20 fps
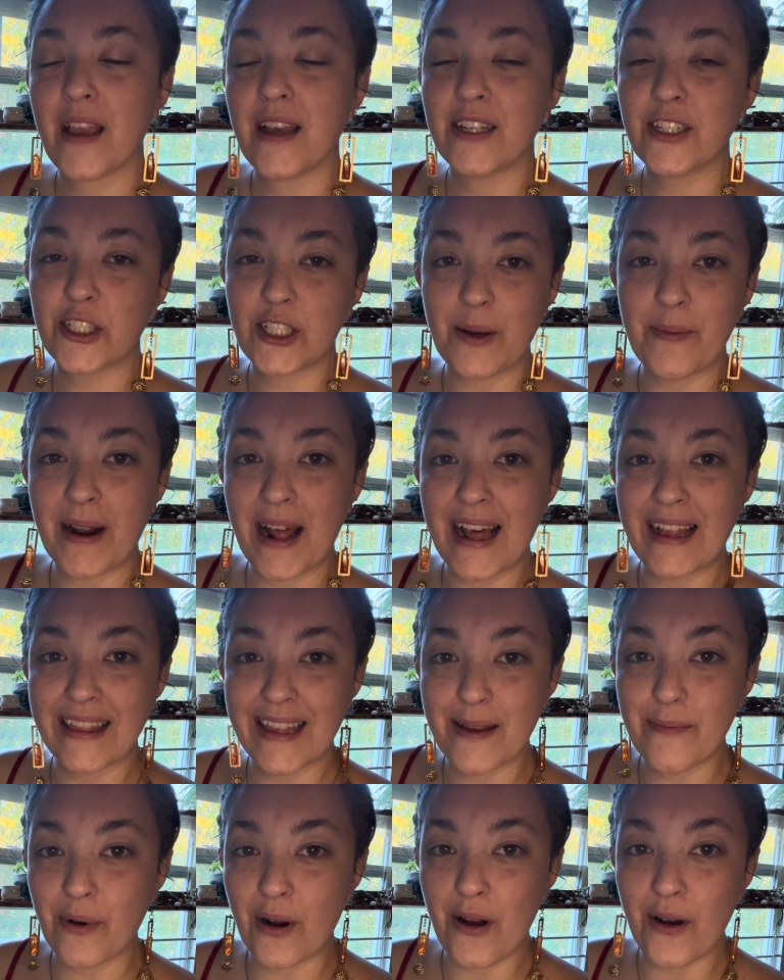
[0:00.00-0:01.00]
Gemini,
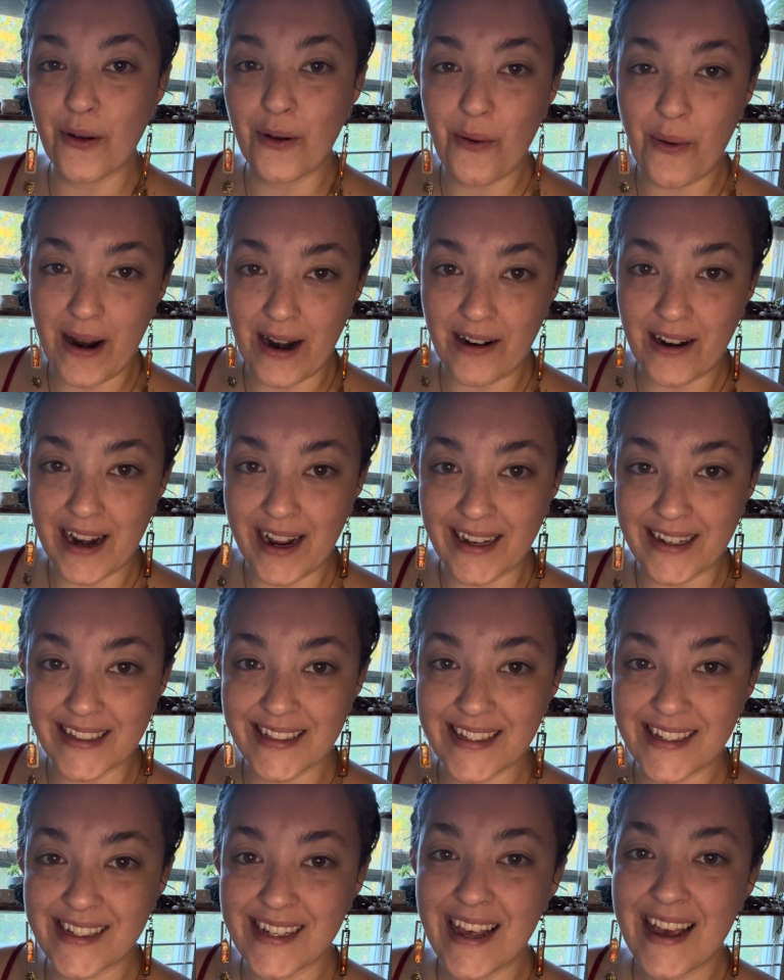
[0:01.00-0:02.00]
Libra,
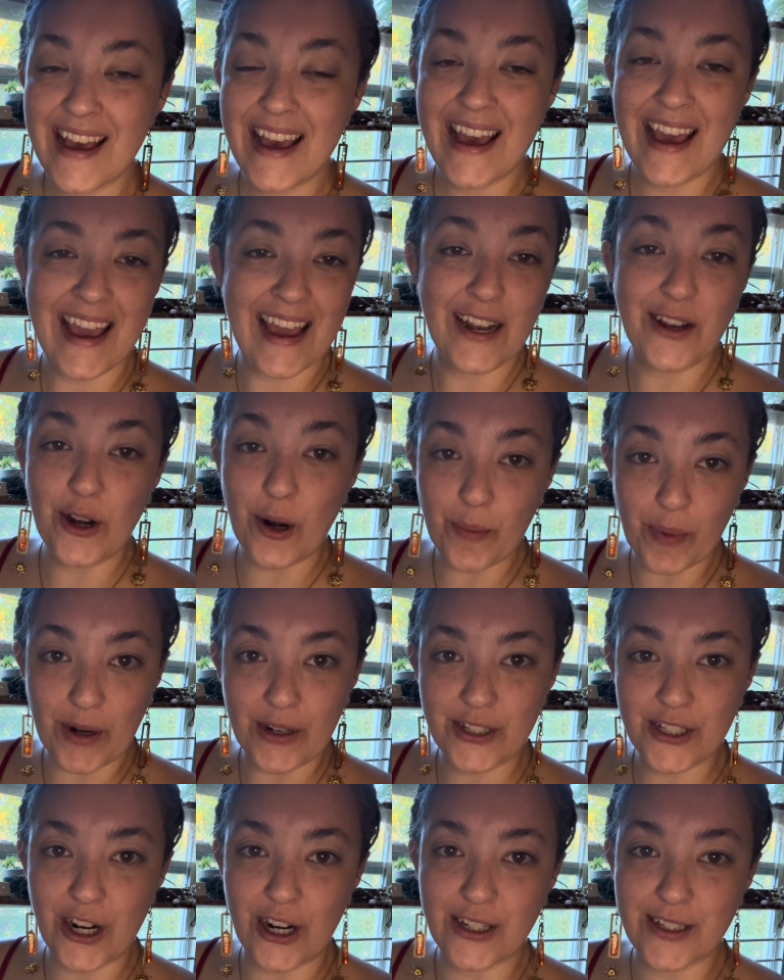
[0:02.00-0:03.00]
Aquarius in your
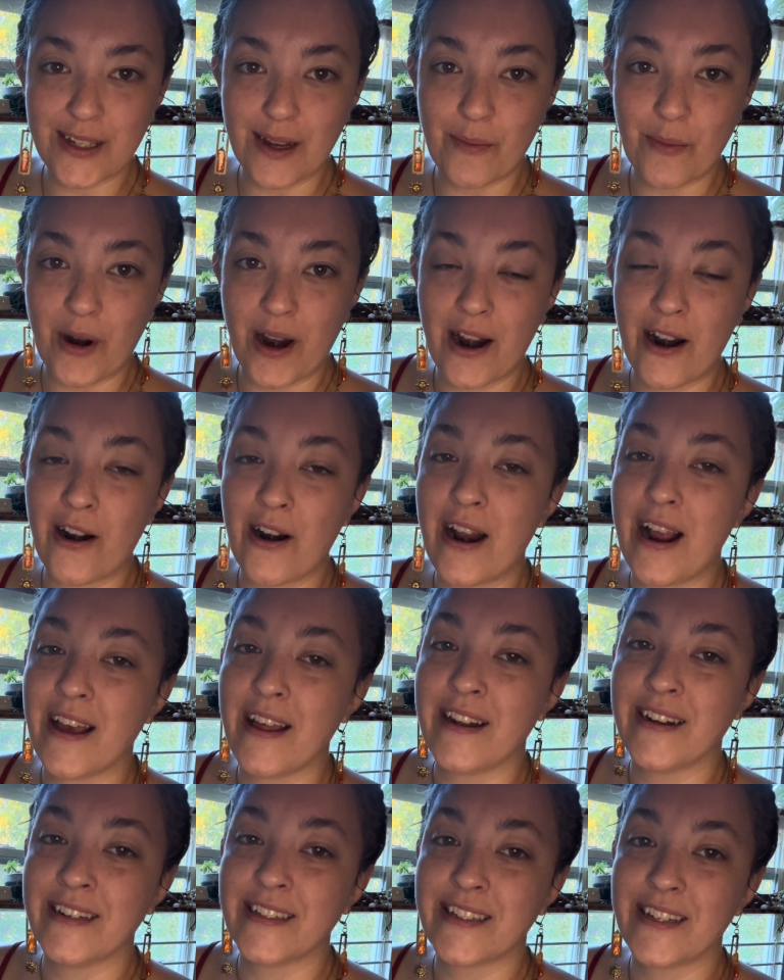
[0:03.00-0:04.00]
birth chart somewhere
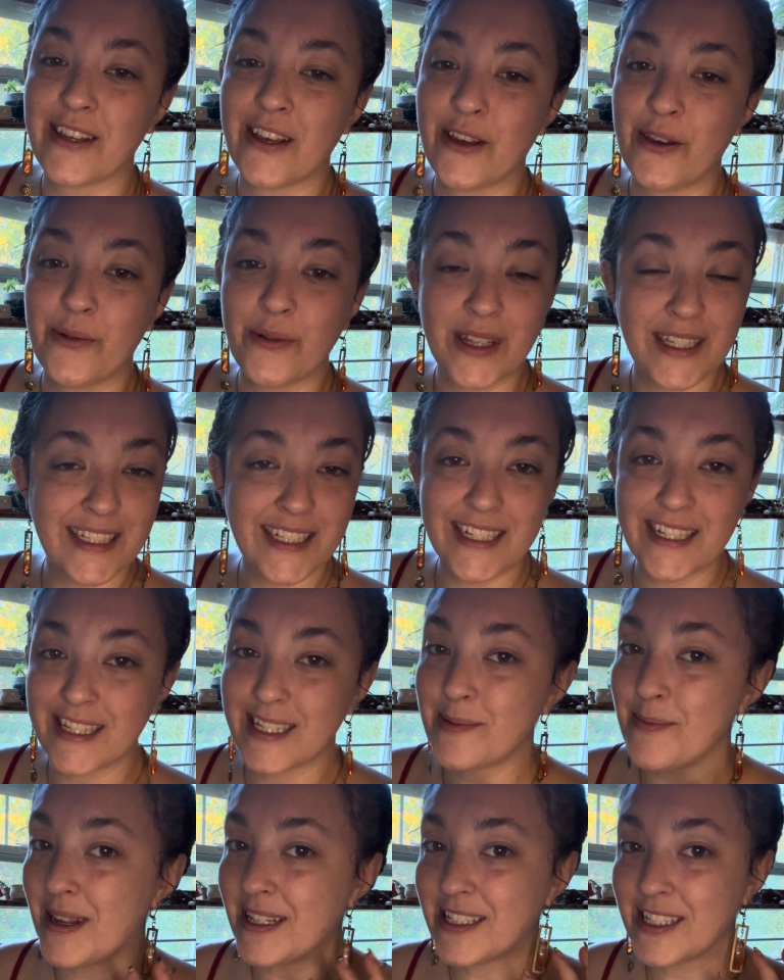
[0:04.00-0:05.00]
and you listen to
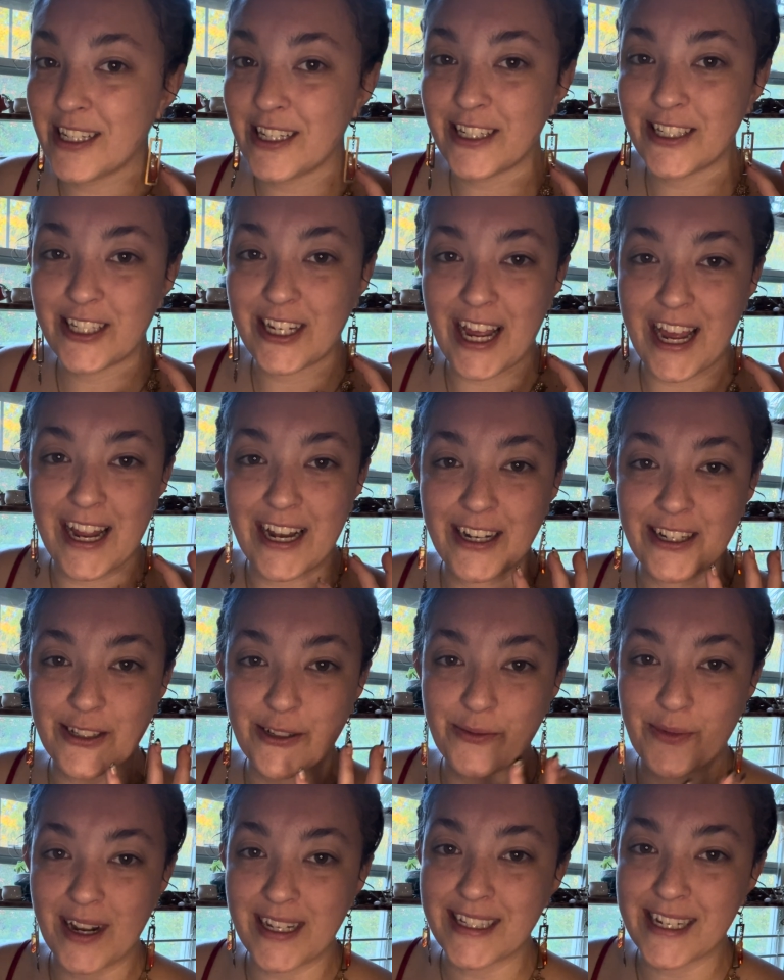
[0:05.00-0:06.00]
this message and you
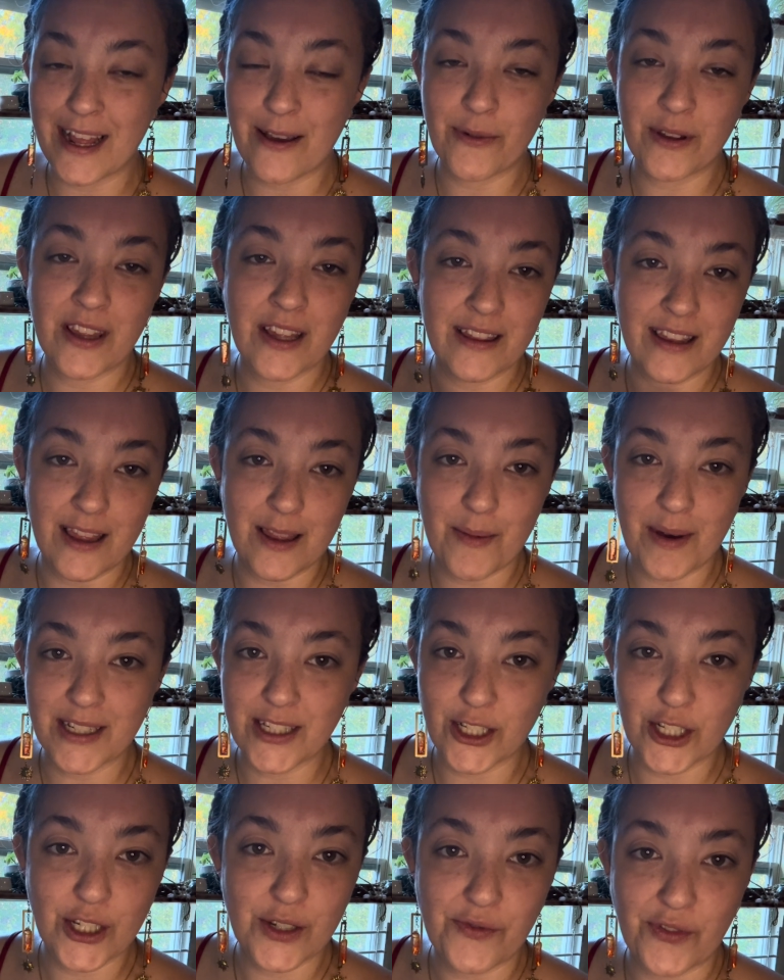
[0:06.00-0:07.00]
resonate with it, then the
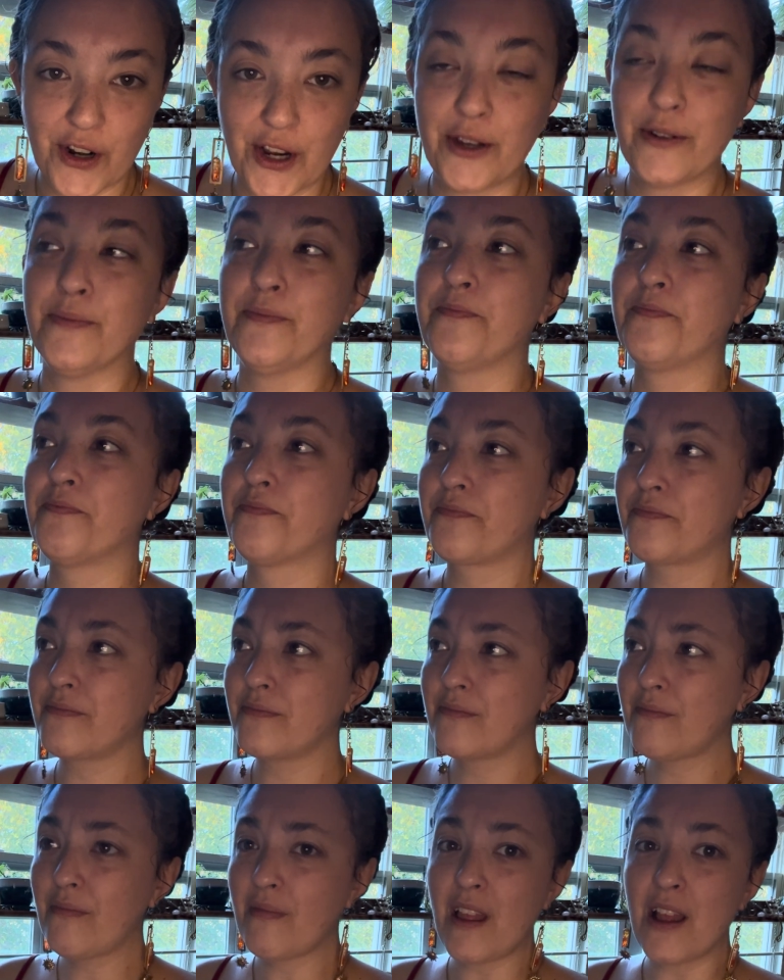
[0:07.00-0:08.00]
message is for you.
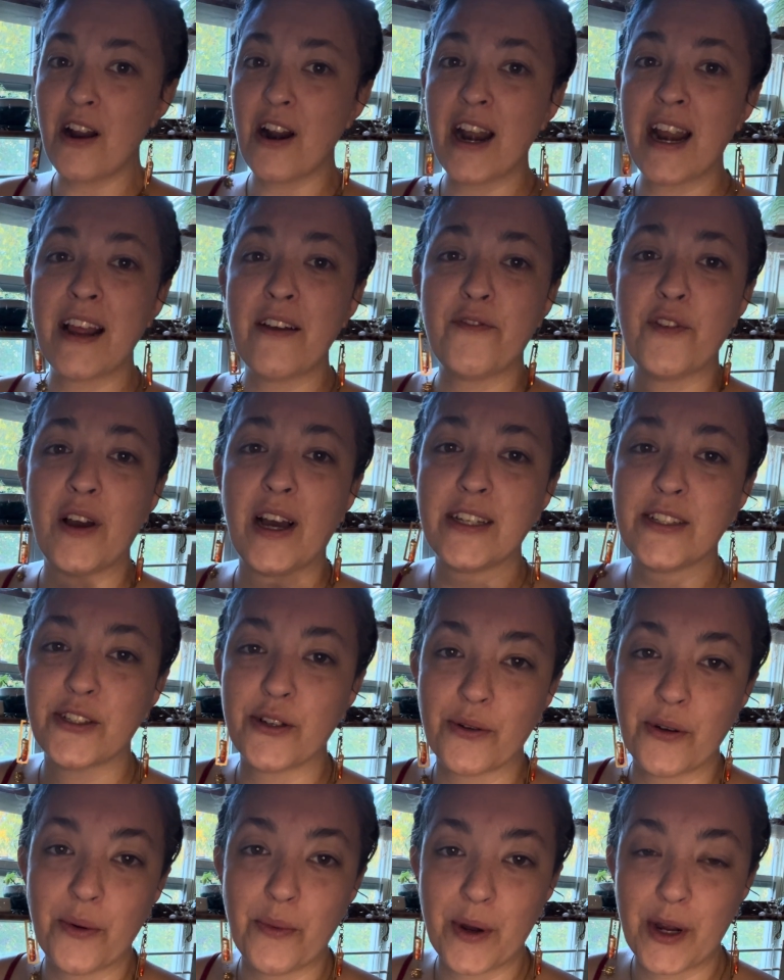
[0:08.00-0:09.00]
All right, if you guys
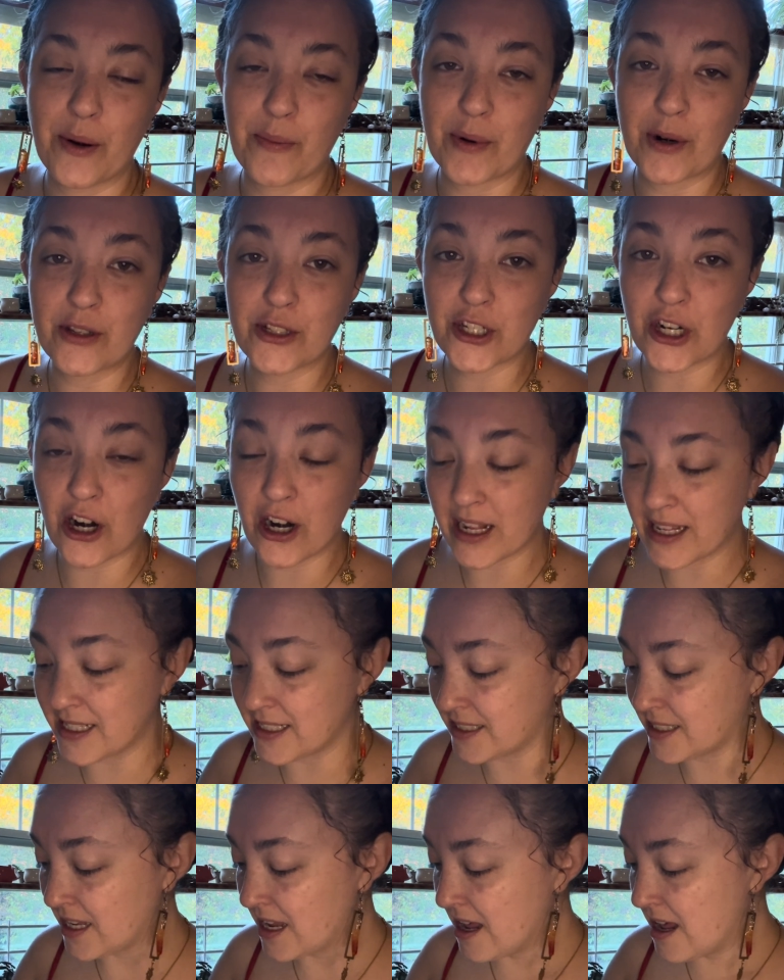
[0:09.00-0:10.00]
don't know what your birth chart is,